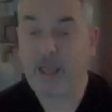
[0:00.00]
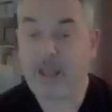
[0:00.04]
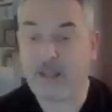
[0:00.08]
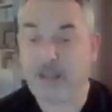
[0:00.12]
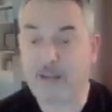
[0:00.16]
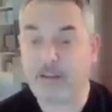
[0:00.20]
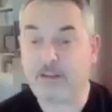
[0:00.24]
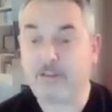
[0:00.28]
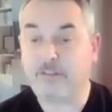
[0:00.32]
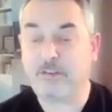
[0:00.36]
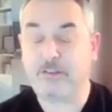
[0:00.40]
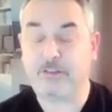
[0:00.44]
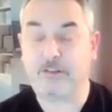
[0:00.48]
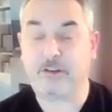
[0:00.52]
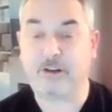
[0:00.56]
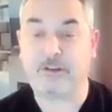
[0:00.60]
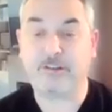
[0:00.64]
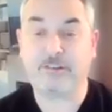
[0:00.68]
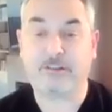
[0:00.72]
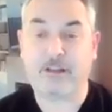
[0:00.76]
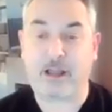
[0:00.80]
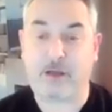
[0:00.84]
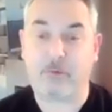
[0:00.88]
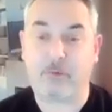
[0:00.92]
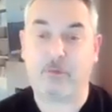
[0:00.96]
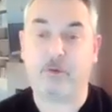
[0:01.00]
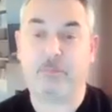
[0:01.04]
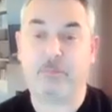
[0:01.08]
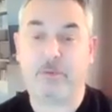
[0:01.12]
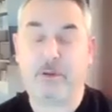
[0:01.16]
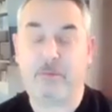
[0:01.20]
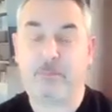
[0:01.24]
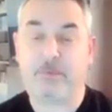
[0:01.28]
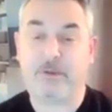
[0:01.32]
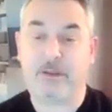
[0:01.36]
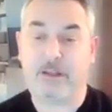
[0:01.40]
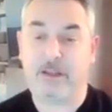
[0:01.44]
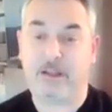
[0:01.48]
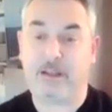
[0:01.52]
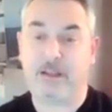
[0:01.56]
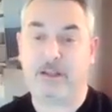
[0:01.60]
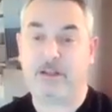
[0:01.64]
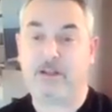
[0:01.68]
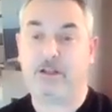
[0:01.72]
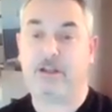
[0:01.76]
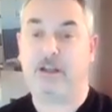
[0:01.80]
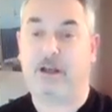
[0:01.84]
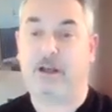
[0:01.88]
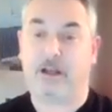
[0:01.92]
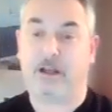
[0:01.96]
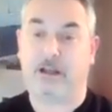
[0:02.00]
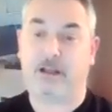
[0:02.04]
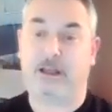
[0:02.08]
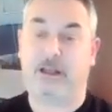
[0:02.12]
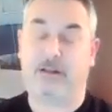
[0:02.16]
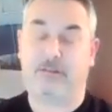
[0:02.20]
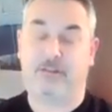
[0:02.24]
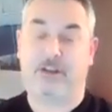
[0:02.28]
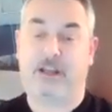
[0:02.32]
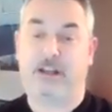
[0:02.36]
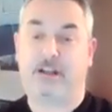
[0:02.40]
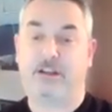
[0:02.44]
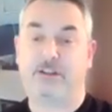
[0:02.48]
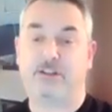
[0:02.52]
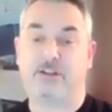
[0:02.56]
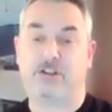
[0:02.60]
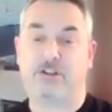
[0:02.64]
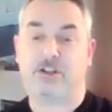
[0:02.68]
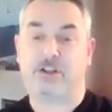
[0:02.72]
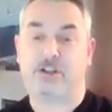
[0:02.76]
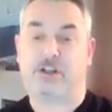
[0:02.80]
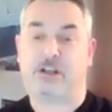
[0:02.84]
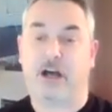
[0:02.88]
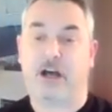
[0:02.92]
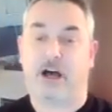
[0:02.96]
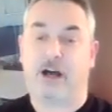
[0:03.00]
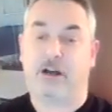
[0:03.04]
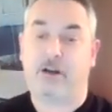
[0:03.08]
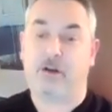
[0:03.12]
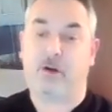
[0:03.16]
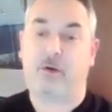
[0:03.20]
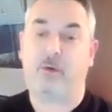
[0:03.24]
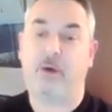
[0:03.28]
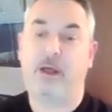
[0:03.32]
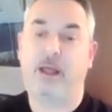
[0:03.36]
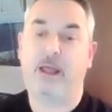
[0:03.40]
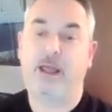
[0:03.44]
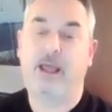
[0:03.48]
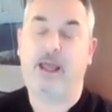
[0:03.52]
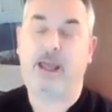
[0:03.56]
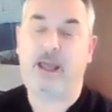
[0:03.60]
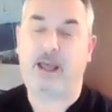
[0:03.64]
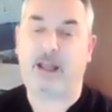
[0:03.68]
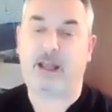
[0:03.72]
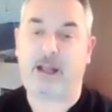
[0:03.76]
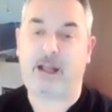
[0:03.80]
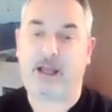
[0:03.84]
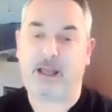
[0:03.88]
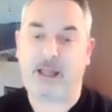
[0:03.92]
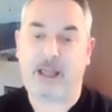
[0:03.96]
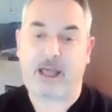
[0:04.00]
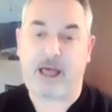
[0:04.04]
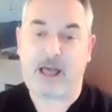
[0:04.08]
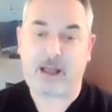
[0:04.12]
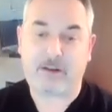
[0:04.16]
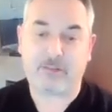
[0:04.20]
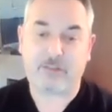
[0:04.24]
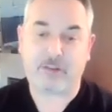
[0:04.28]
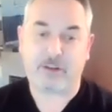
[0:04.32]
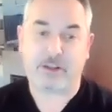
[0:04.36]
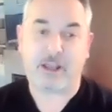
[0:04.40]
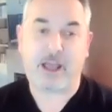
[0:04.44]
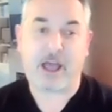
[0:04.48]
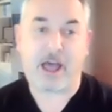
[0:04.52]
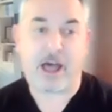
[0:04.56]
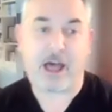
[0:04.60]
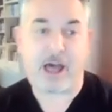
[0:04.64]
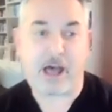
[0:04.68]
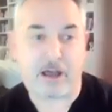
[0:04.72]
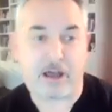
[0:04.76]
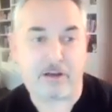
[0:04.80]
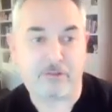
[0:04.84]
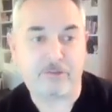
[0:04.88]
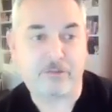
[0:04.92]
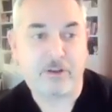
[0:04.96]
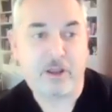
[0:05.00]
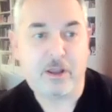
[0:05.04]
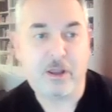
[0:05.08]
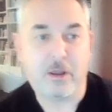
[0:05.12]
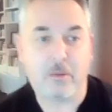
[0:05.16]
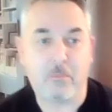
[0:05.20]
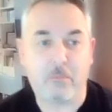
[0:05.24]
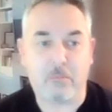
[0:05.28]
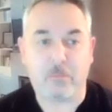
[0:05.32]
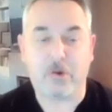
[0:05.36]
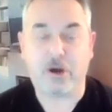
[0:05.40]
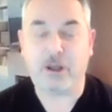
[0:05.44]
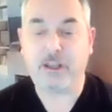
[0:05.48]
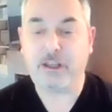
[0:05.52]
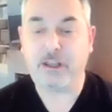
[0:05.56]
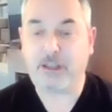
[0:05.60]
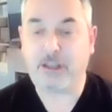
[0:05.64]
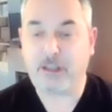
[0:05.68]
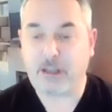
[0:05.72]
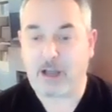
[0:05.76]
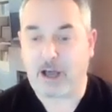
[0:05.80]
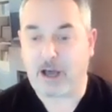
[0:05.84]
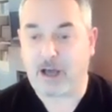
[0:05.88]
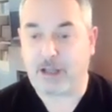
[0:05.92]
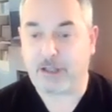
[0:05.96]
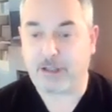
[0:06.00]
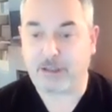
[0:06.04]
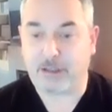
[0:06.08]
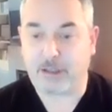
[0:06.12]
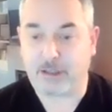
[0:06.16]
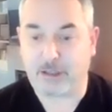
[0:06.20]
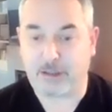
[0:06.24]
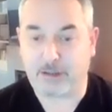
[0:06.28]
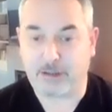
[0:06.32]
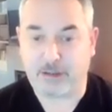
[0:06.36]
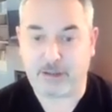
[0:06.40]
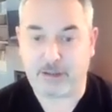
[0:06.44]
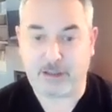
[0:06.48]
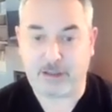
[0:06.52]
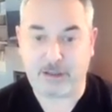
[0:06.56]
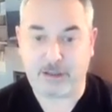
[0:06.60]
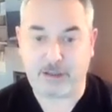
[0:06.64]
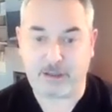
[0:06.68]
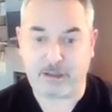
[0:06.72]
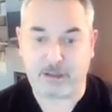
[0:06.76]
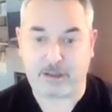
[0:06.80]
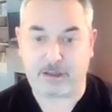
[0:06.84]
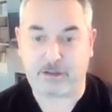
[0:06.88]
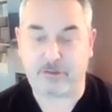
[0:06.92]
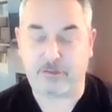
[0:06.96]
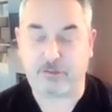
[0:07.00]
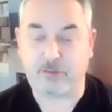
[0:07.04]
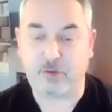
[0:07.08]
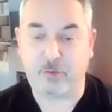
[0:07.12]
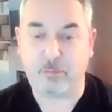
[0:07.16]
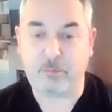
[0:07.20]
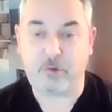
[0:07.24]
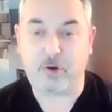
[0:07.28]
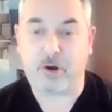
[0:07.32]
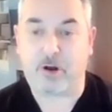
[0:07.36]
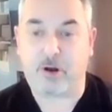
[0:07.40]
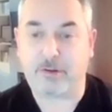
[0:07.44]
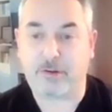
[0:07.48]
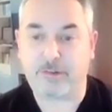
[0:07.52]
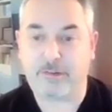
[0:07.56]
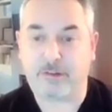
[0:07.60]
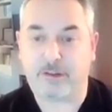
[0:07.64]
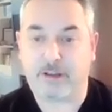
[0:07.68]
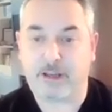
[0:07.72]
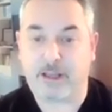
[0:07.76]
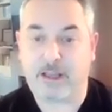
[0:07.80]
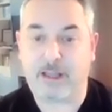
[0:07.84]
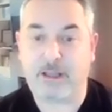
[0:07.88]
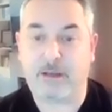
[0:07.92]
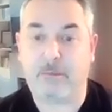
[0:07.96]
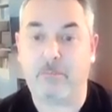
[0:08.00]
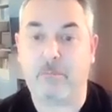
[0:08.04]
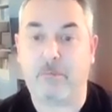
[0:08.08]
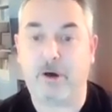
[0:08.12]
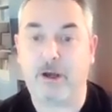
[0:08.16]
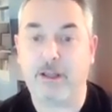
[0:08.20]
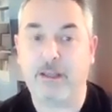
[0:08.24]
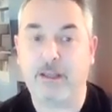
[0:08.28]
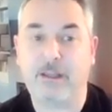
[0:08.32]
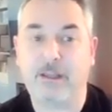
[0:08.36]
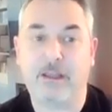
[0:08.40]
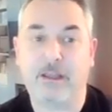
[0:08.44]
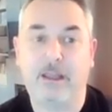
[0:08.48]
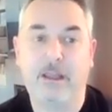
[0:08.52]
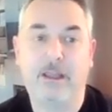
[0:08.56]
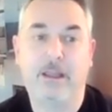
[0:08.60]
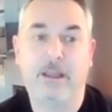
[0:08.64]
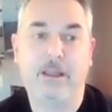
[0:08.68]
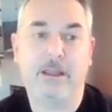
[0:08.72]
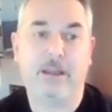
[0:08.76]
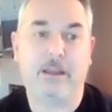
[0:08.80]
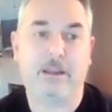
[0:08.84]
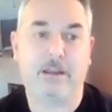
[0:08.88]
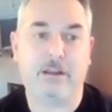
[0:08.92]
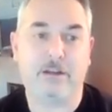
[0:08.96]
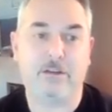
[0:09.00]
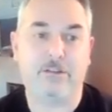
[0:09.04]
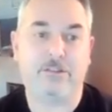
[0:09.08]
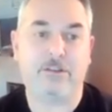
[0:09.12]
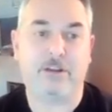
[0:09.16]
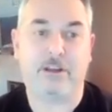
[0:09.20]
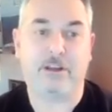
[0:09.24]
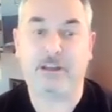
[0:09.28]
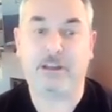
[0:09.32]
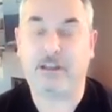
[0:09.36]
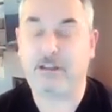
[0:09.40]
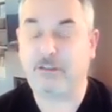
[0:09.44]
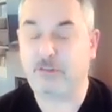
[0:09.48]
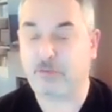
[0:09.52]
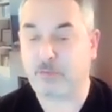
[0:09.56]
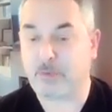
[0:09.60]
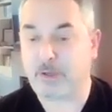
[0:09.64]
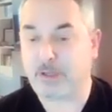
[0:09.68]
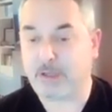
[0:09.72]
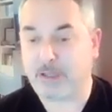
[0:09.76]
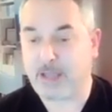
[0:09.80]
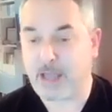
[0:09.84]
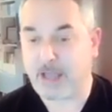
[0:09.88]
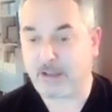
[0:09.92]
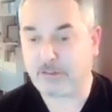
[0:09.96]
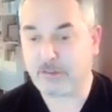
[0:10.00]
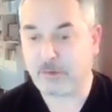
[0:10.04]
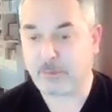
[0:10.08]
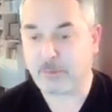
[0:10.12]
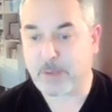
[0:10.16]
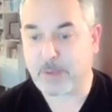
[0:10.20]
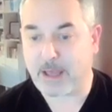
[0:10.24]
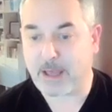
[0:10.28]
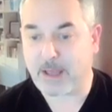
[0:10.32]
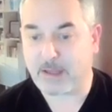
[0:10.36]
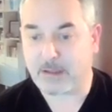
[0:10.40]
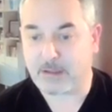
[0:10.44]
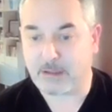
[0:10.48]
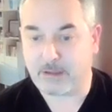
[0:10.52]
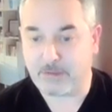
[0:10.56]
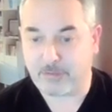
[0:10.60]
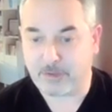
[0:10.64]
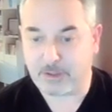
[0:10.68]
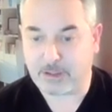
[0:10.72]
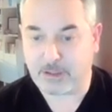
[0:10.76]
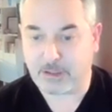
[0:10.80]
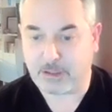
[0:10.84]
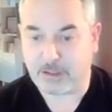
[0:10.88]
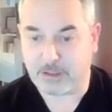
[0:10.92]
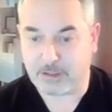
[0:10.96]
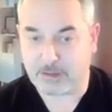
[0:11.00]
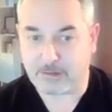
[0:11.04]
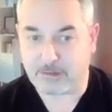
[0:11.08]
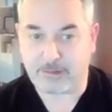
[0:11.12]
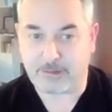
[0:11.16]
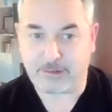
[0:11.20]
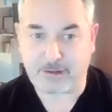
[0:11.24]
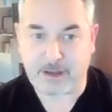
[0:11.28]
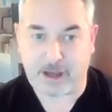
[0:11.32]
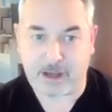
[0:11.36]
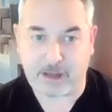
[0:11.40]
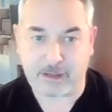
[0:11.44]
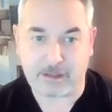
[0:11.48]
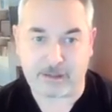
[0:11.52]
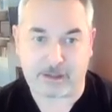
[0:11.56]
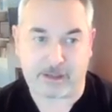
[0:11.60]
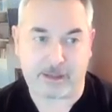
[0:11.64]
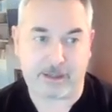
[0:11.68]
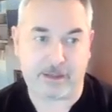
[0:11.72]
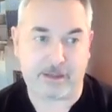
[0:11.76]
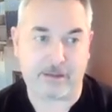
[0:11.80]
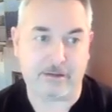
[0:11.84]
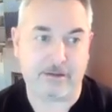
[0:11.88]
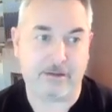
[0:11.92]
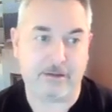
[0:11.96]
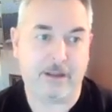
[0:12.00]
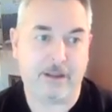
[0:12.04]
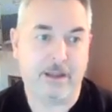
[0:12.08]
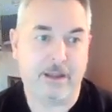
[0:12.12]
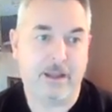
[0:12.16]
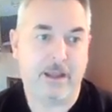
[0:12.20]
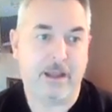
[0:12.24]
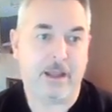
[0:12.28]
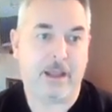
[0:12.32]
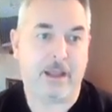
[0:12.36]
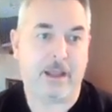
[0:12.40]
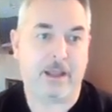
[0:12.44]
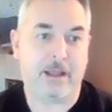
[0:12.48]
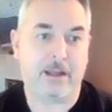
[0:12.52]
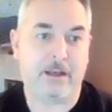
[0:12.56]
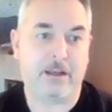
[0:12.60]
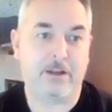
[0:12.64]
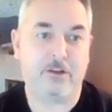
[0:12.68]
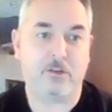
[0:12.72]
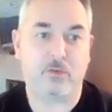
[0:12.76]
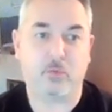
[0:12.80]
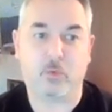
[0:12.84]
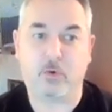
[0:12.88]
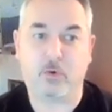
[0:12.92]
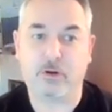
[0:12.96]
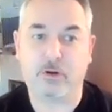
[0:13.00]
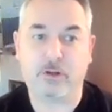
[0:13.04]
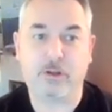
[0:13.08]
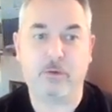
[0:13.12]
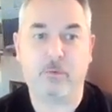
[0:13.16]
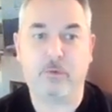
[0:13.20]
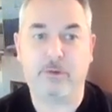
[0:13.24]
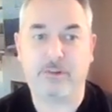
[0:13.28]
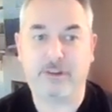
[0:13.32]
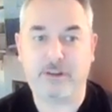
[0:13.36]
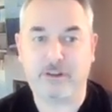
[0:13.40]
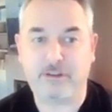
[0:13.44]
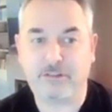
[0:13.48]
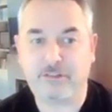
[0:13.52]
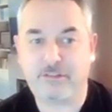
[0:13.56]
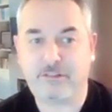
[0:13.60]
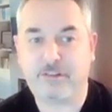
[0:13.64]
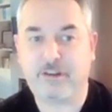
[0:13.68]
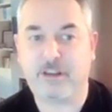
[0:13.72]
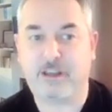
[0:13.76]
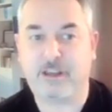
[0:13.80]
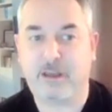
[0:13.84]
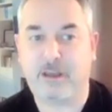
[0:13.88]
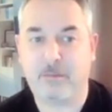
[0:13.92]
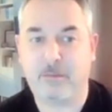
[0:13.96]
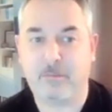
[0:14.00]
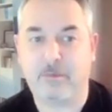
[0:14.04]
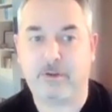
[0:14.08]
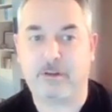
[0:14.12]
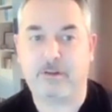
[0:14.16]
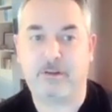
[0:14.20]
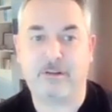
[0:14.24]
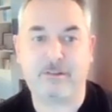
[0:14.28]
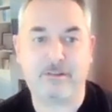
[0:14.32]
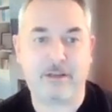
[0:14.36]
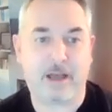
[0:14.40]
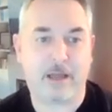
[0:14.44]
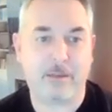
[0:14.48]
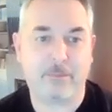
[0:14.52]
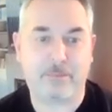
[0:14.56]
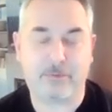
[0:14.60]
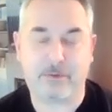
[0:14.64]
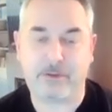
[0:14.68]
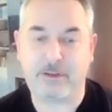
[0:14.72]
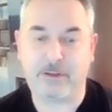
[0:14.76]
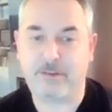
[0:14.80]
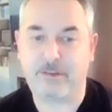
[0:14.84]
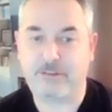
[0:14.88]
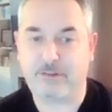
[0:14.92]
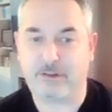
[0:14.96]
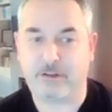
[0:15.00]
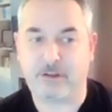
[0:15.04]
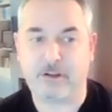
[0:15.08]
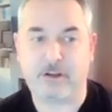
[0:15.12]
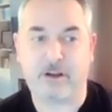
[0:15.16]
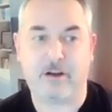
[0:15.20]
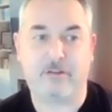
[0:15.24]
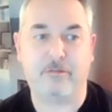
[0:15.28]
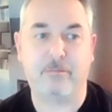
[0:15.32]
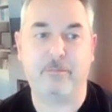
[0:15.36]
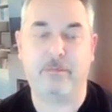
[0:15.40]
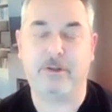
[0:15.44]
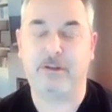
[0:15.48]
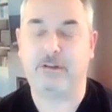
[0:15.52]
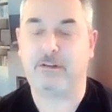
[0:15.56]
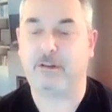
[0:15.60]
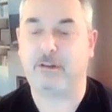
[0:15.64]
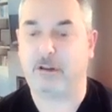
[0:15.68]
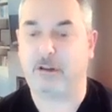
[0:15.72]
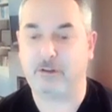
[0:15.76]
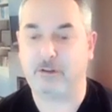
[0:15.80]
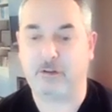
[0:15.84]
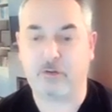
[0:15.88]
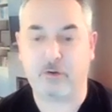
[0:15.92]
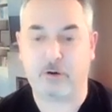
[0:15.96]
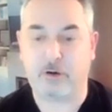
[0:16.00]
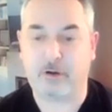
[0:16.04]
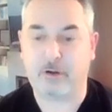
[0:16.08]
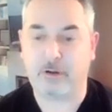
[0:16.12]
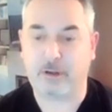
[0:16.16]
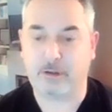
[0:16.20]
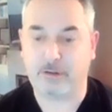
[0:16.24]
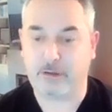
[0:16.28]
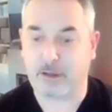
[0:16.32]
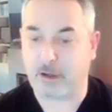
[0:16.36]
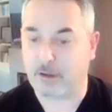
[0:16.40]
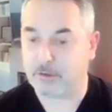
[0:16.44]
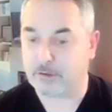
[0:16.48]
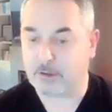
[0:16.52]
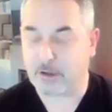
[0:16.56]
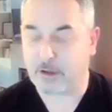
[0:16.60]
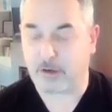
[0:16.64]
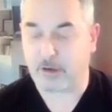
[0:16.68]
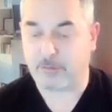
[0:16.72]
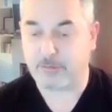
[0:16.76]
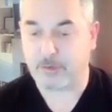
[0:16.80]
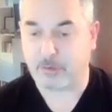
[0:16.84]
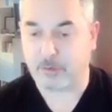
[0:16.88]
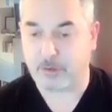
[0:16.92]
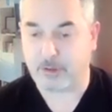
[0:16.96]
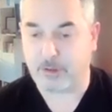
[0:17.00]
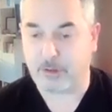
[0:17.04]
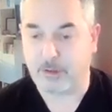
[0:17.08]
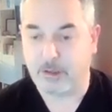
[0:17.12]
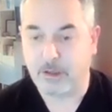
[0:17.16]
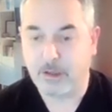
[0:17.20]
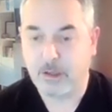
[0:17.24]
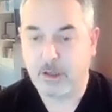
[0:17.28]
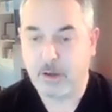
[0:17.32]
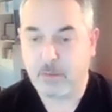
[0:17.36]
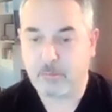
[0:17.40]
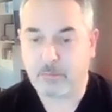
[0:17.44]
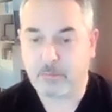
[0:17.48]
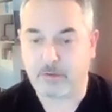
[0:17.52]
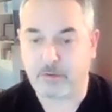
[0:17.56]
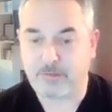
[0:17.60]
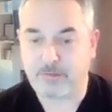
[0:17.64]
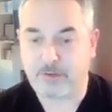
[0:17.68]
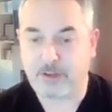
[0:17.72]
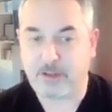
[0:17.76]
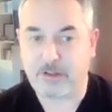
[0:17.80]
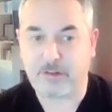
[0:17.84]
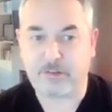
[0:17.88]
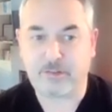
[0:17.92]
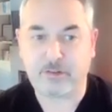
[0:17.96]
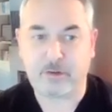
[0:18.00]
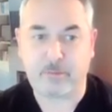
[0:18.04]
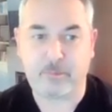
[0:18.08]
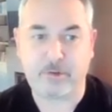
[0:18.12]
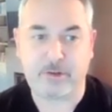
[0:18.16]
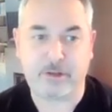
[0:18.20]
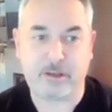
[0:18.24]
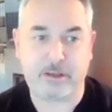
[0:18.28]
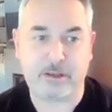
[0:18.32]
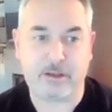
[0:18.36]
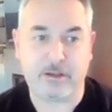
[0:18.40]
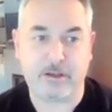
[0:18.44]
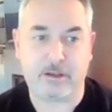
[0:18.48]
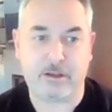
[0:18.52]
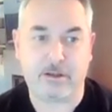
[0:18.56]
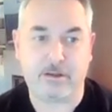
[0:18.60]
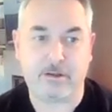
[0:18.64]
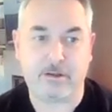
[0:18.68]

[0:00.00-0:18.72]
Hey, this is Doug Stein with PPE Advantage in Chicago, and I actually have Mike on the Zoom call today. Mike is an Israeli expat living in Thailand, and he's working with his team and the Thai police and the government to uncover and prevent some of the